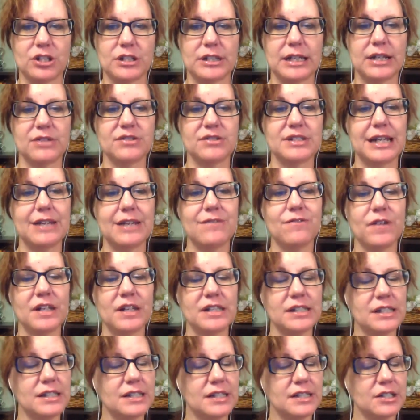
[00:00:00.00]
Now, Dave
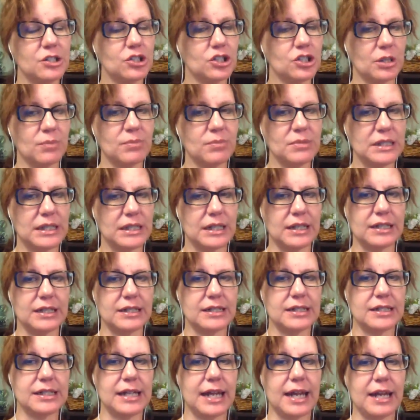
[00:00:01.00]
Fessenden jumped in and
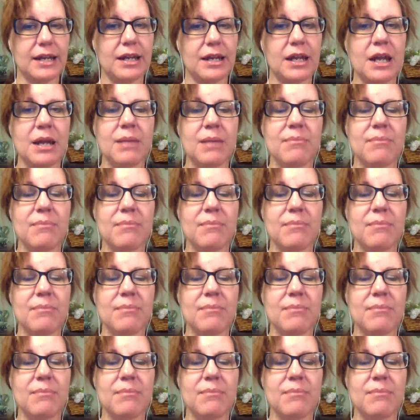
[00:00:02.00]
said,